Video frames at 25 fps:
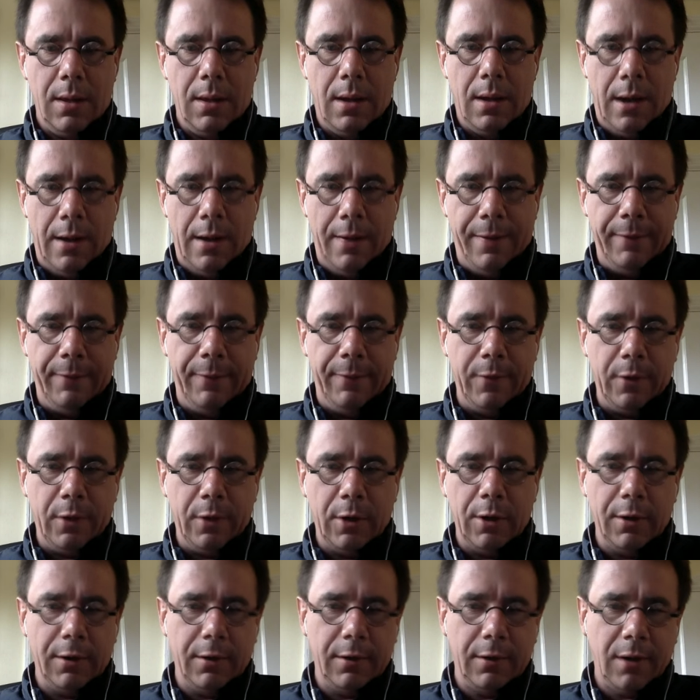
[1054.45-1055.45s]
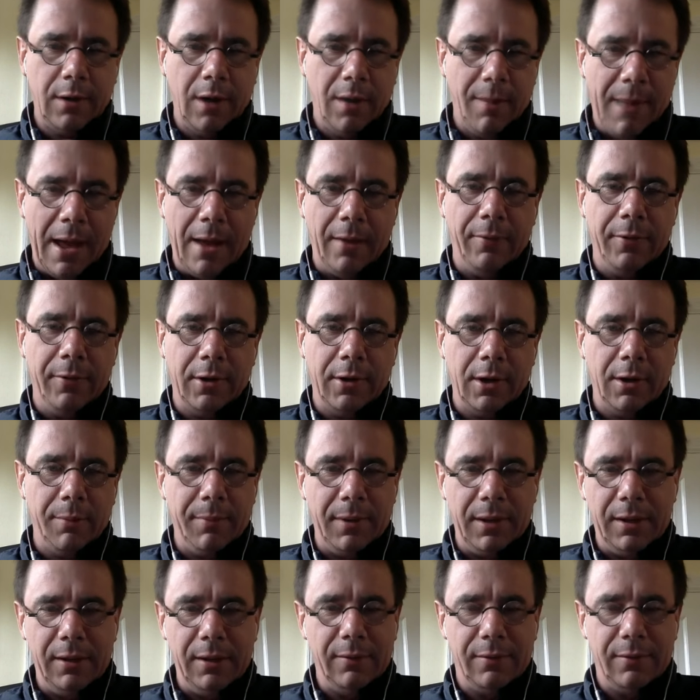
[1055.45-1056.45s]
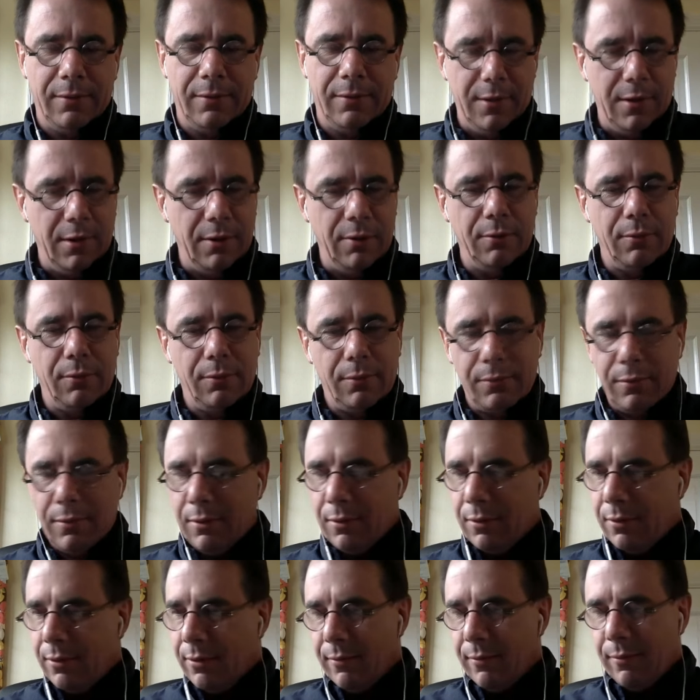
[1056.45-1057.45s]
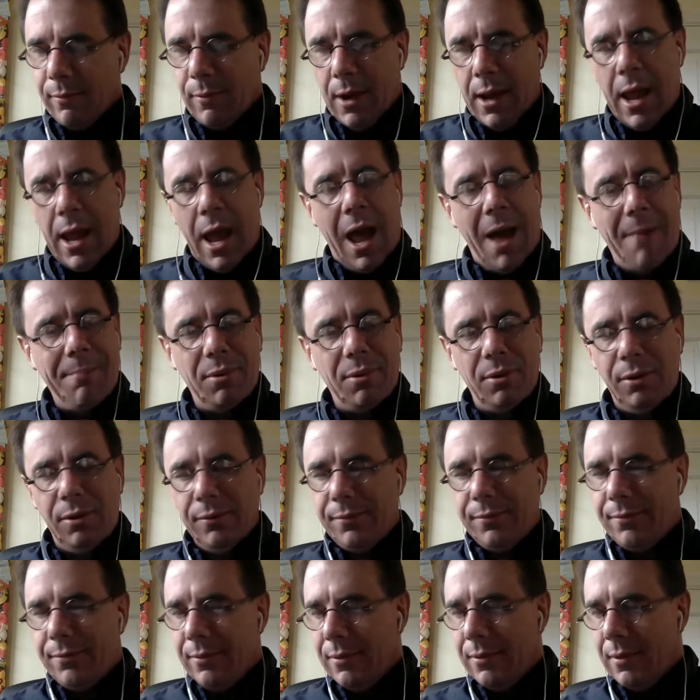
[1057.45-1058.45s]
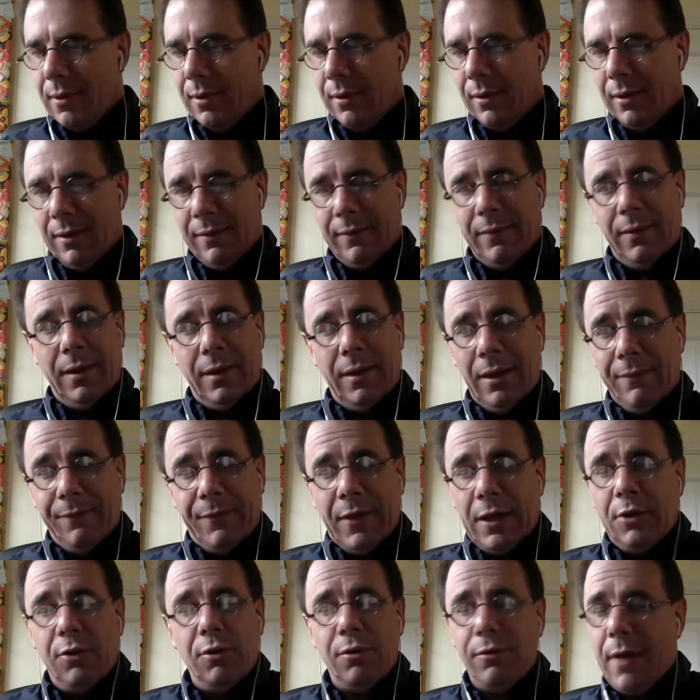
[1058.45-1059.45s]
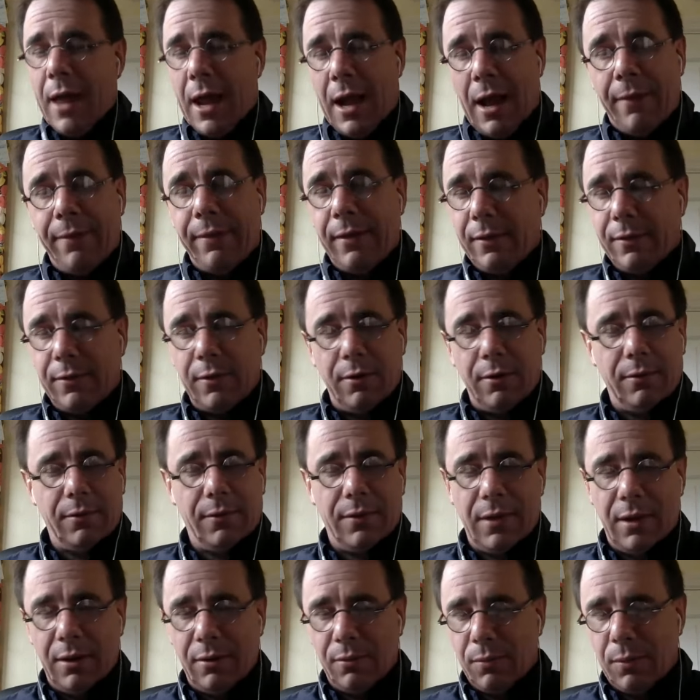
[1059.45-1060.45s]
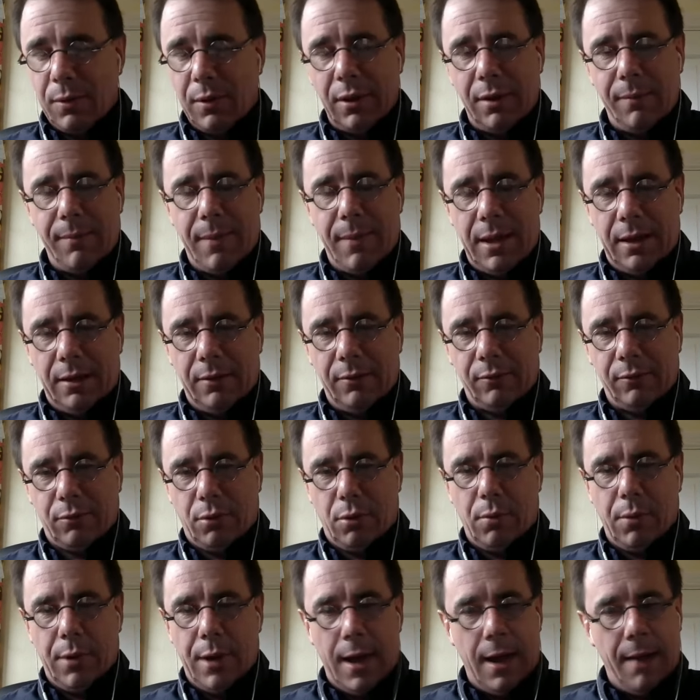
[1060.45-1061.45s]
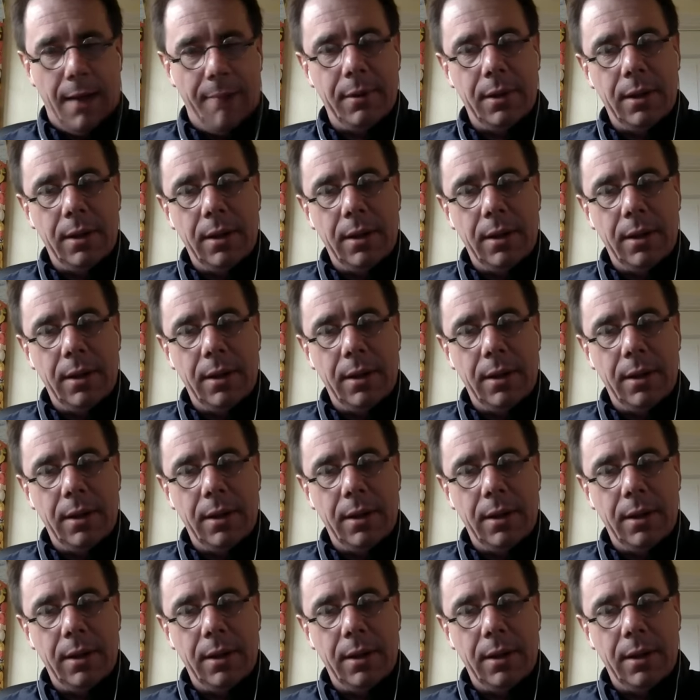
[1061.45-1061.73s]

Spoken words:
I think they're going to come out and they're going to be the way Apple. If they do that, I think they're really screwing up.